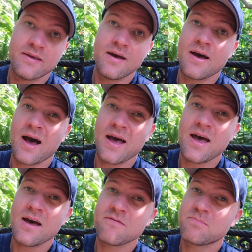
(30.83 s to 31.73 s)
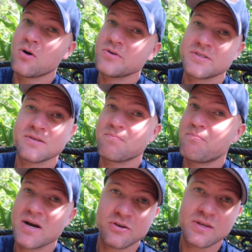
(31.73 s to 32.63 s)
Yeah, I have
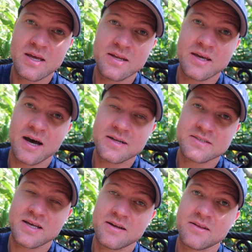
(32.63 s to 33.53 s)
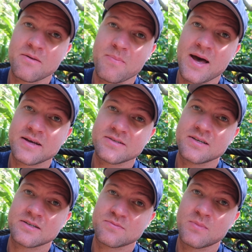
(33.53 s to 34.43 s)
posted barely any content in the past
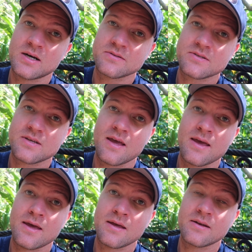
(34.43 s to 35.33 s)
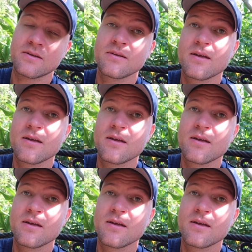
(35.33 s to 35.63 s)
six months and